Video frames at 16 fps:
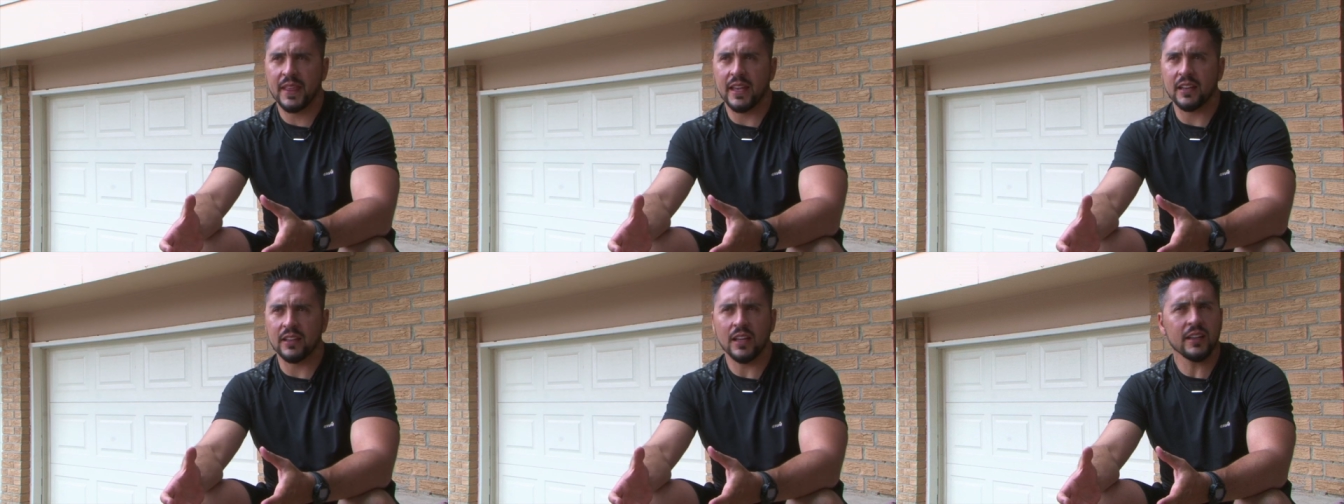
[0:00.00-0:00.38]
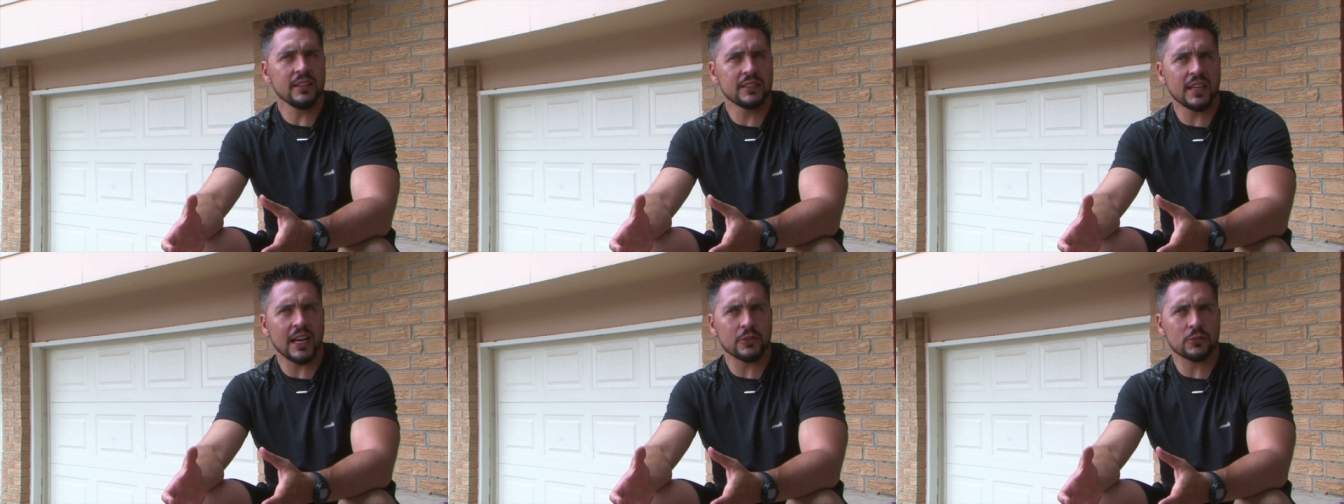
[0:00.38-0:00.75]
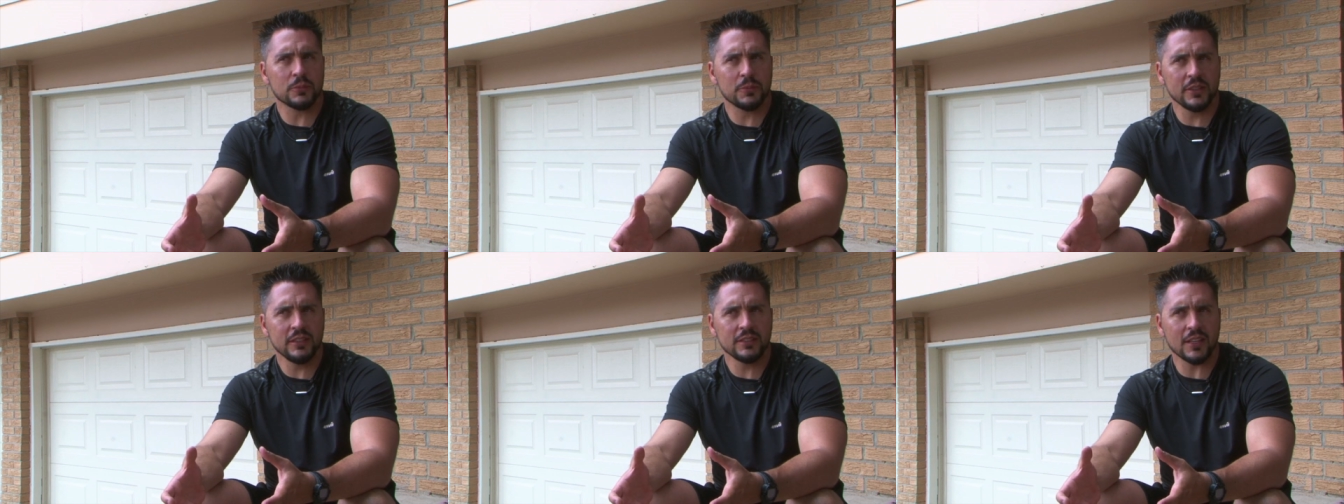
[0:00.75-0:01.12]
And a lot of these guys were
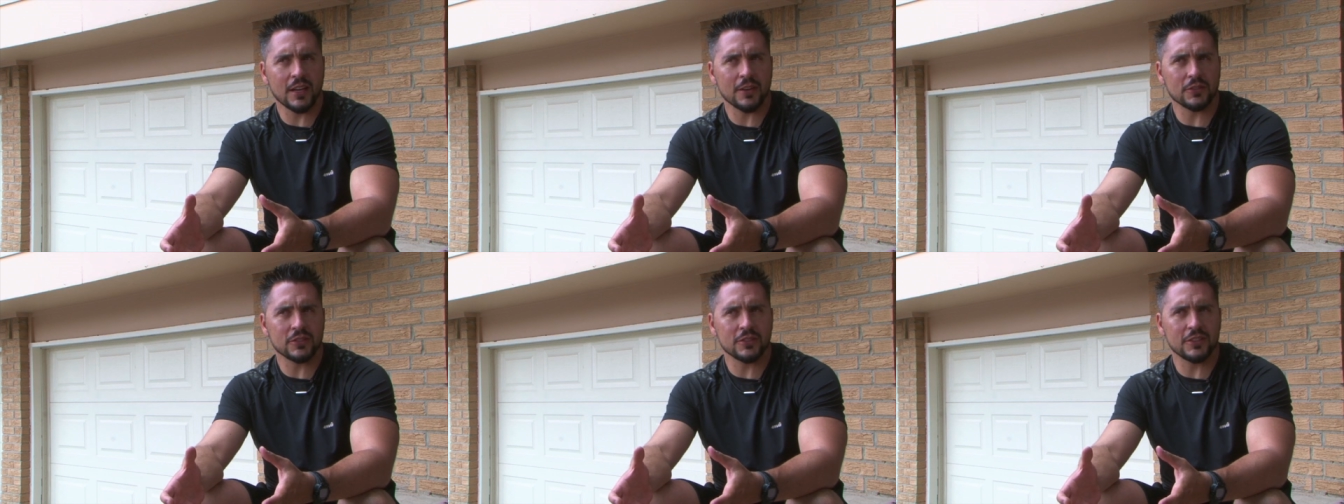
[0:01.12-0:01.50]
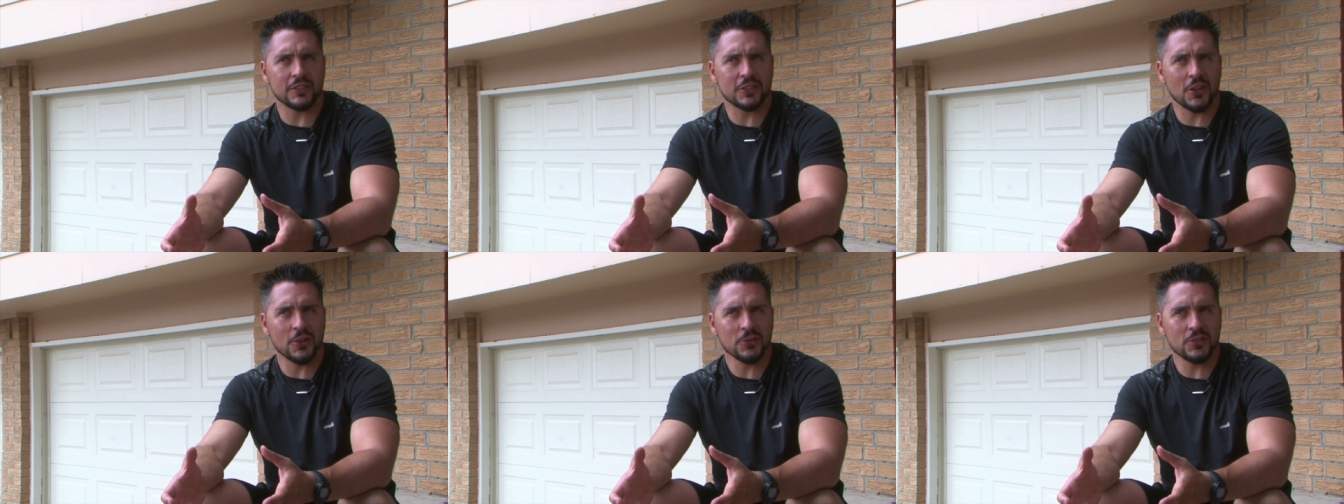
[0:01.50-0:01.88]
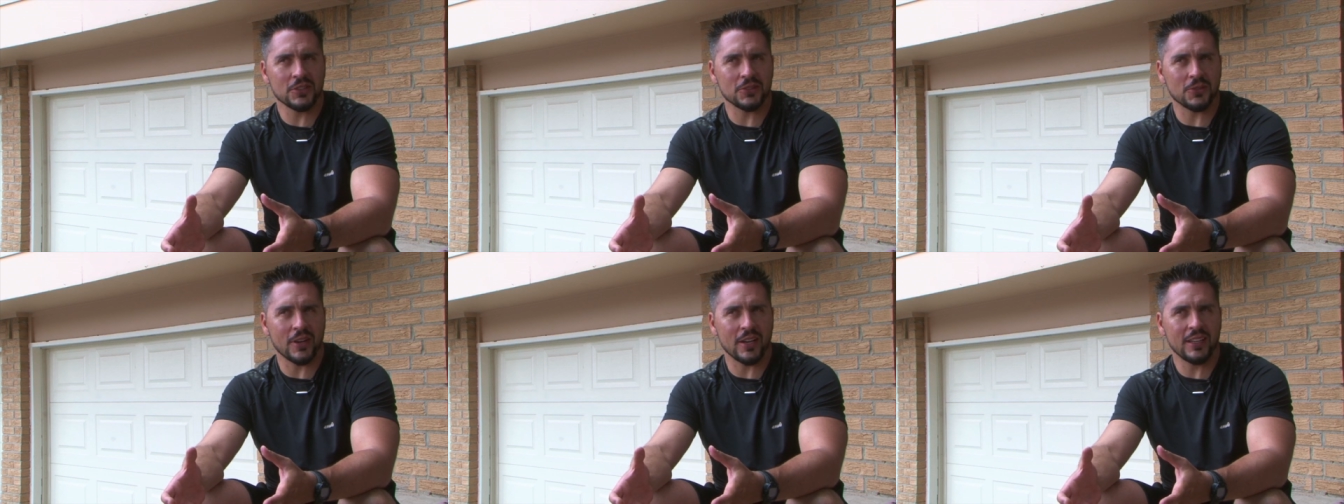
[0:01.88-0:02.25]
police officers, these
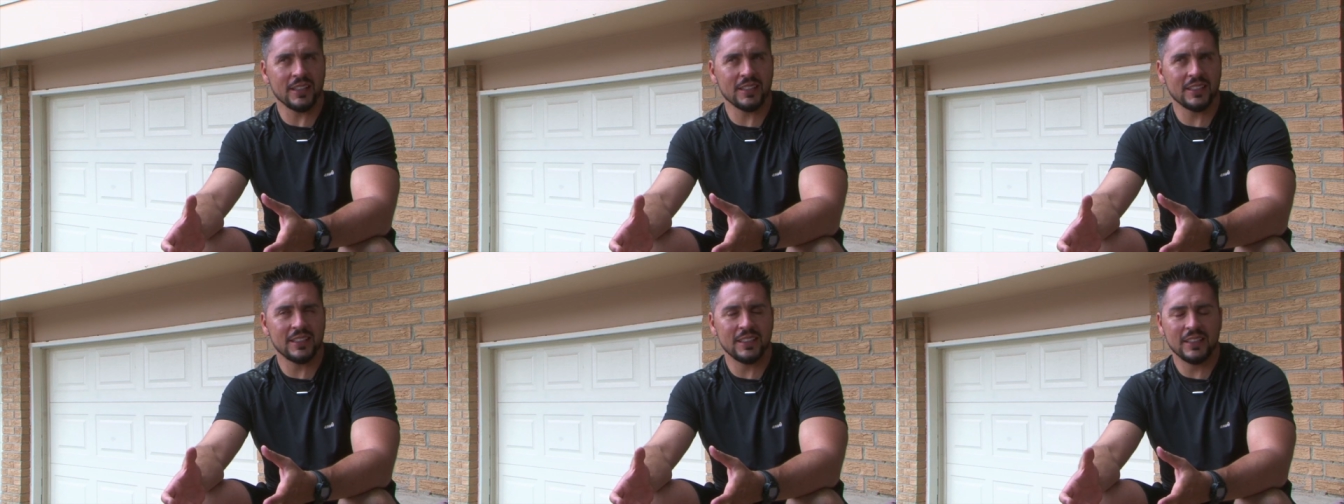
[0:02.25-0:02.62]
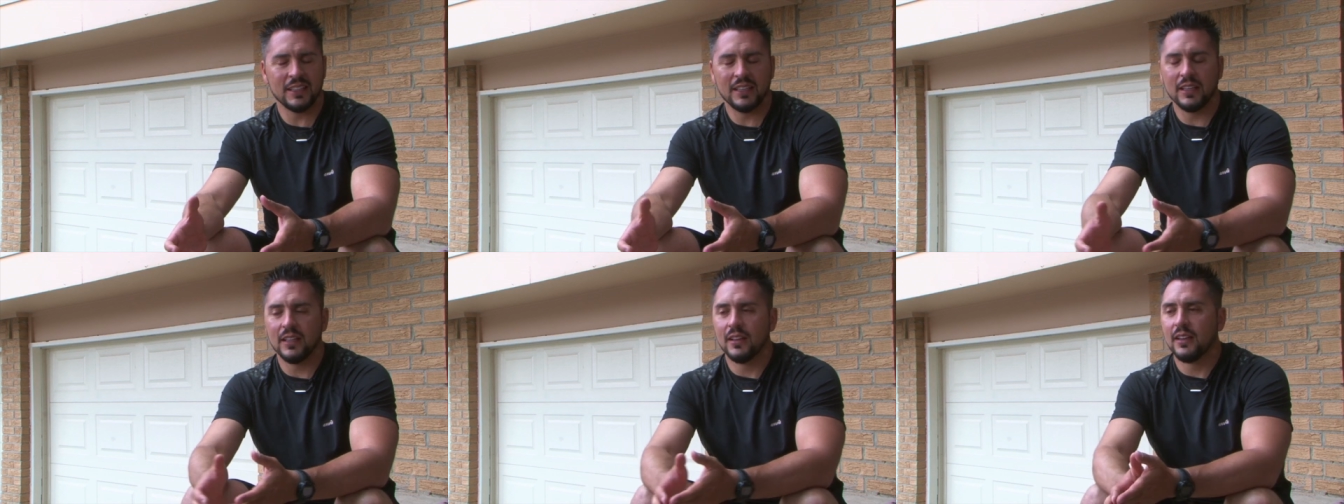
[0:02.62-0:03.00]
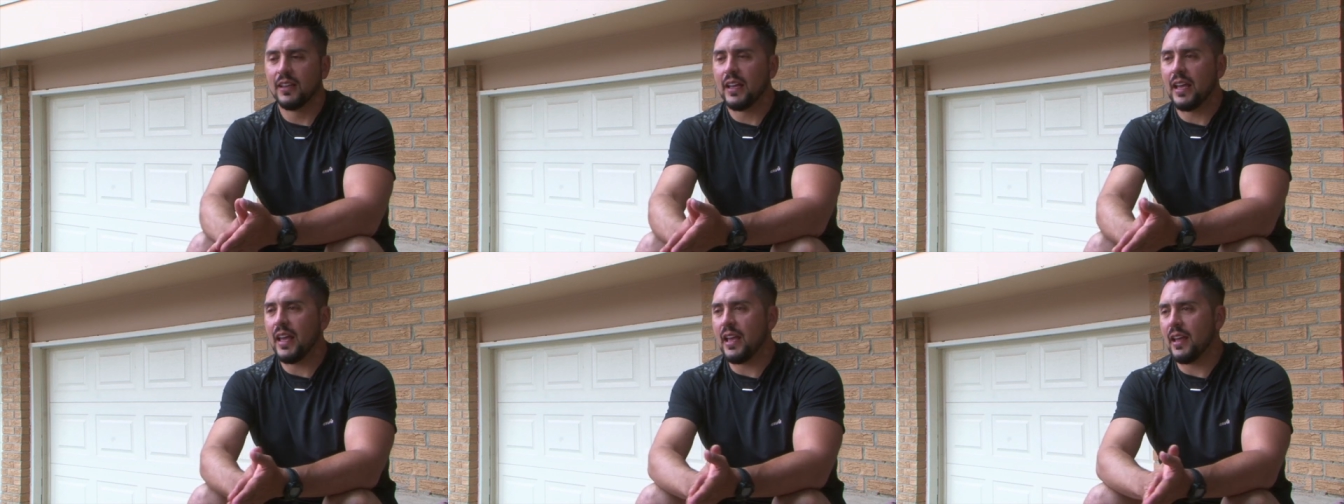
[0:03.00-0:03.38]
coaches, right?
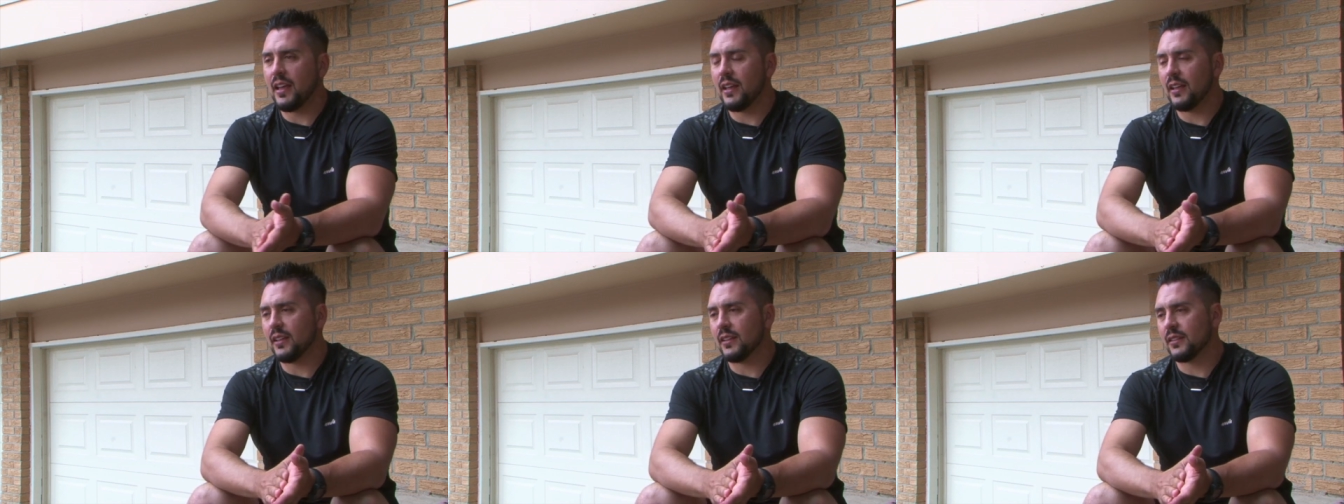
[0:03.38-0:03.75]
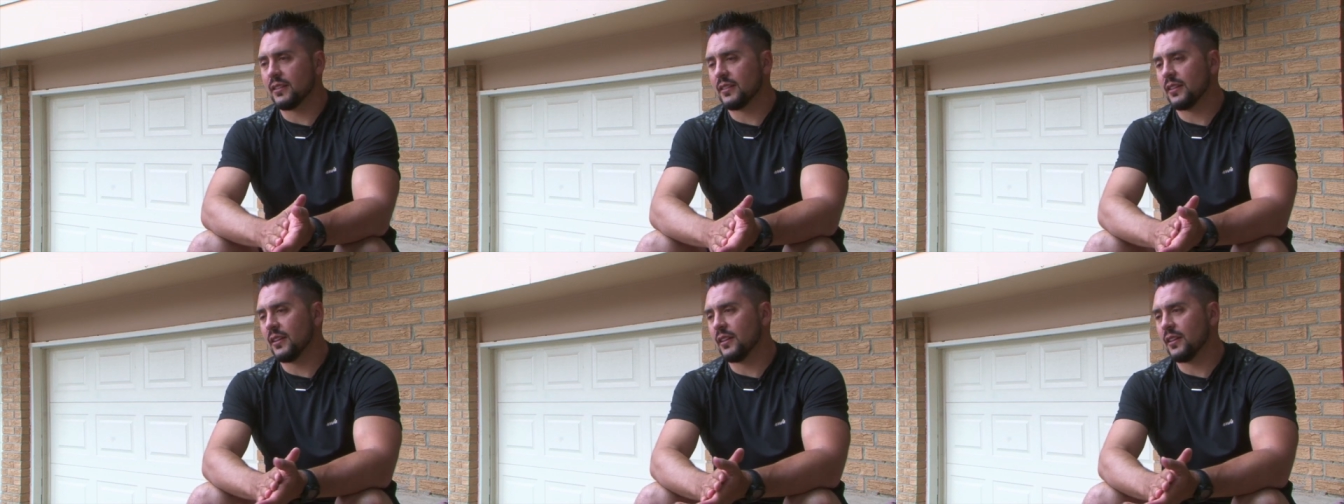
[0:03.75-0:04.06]
And